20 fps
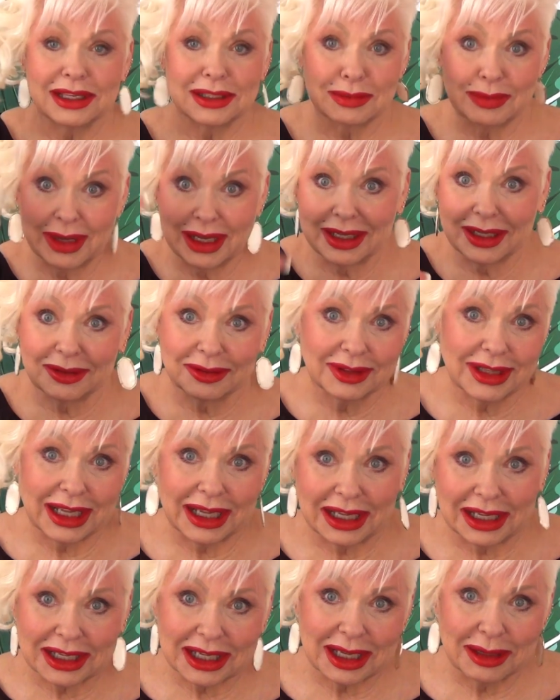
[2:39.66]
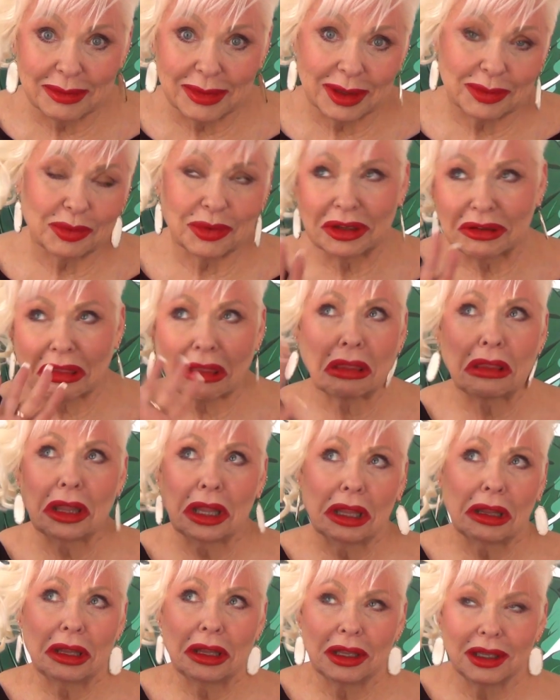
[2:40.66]
That's my own thing I came up with.
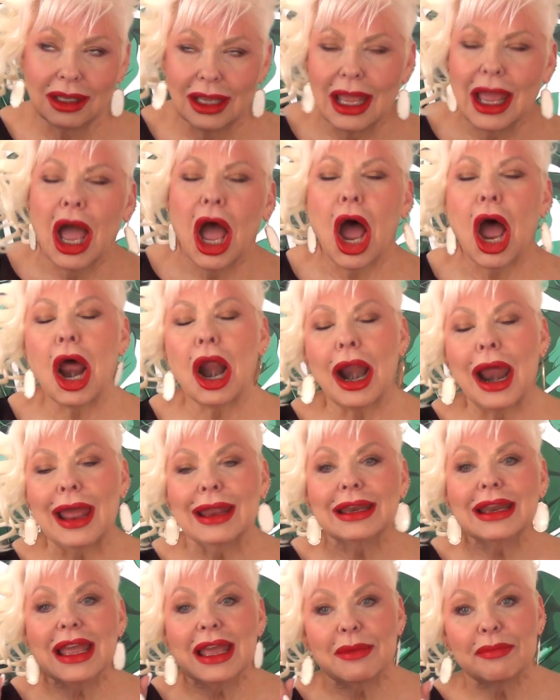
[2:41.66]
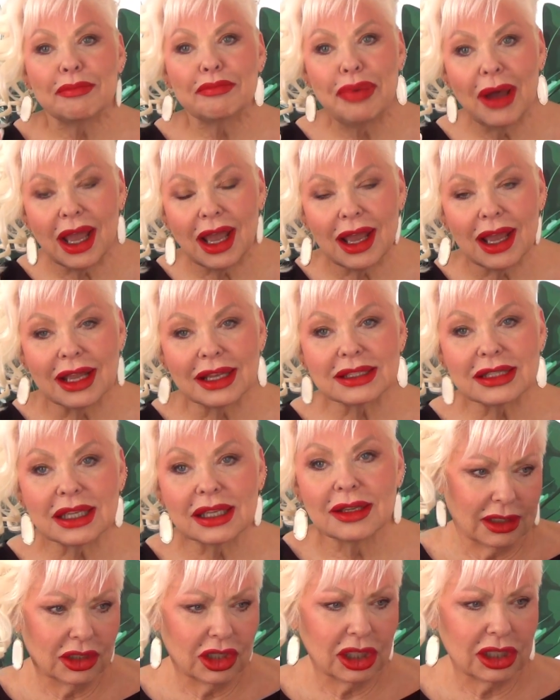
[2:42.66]
All right, but
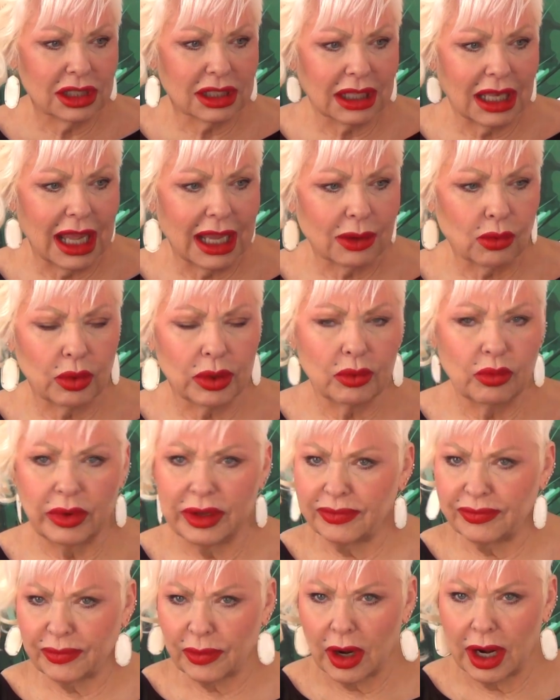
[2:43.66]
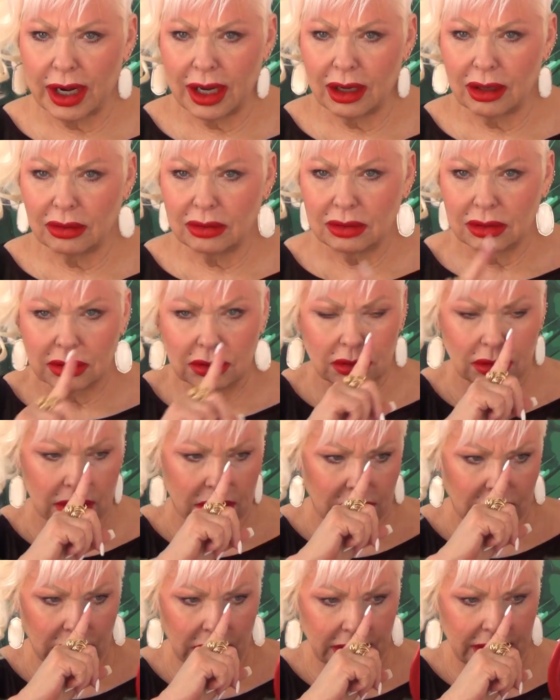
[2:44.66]
just like when we frown,
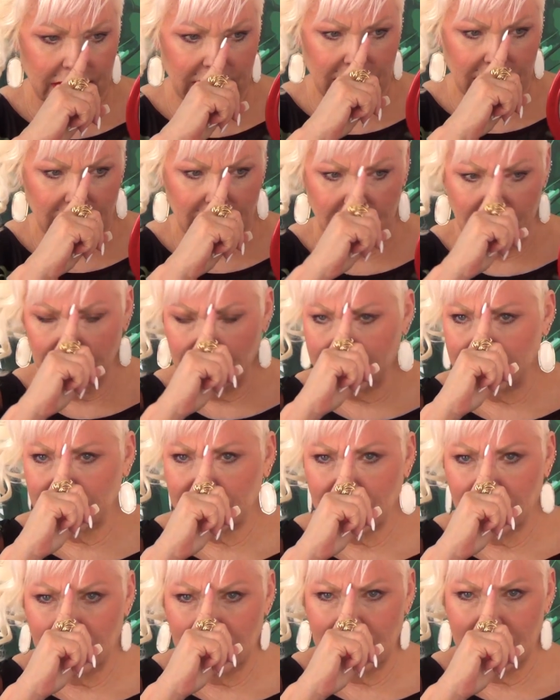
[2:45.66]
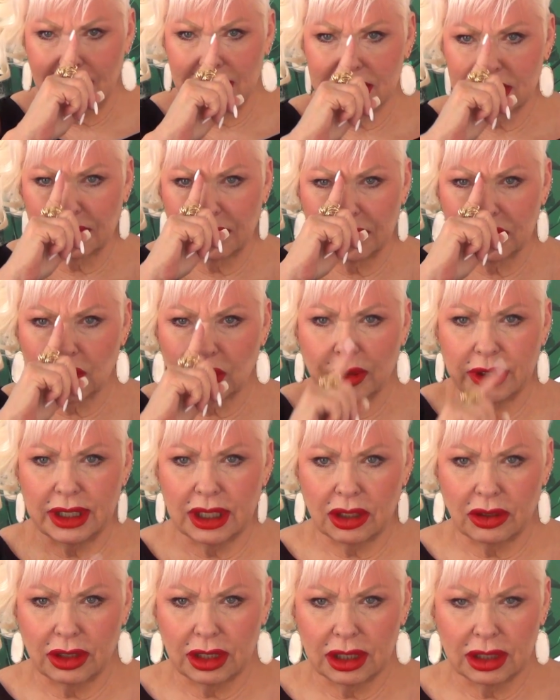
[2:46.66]
look at look at the lines between
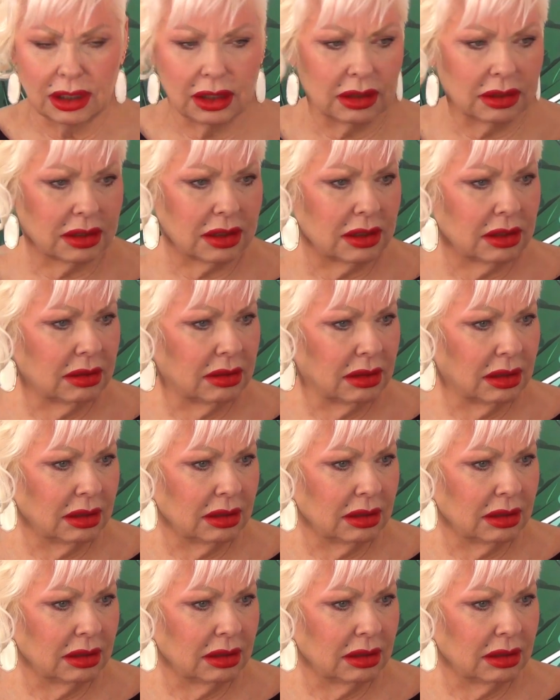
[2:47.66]
our L's.